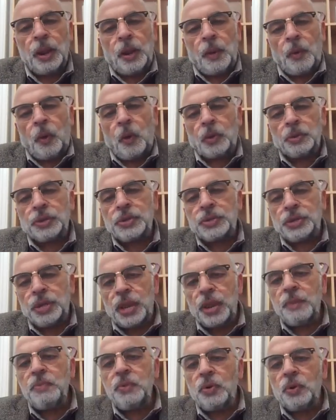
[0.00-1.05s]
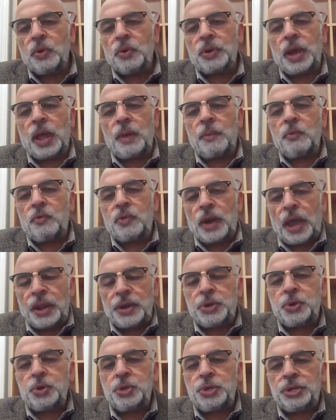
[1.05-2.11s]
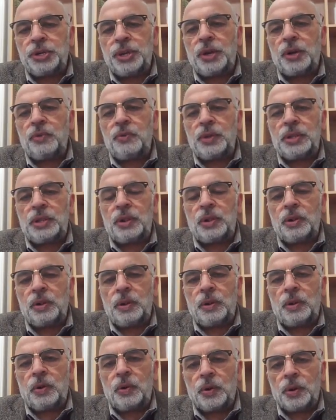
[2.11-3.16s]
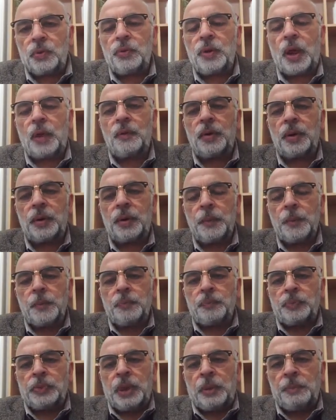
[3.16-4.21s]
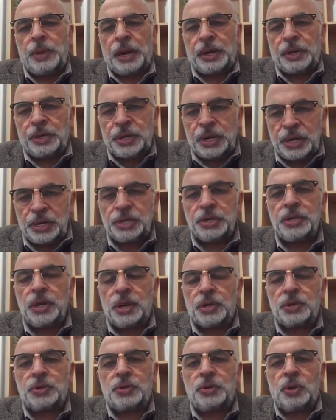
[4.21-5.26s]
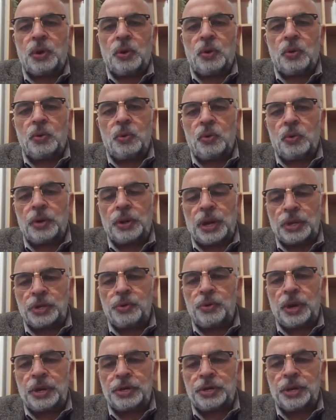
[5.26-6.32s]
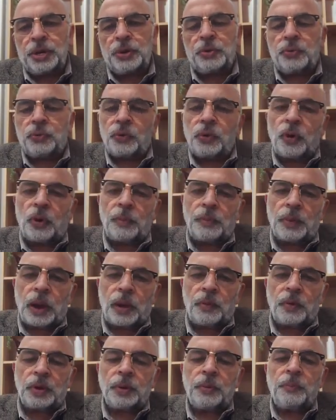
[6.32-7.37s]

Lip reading: On the same note, I would like to share with a lot of our practitioners who graduated from our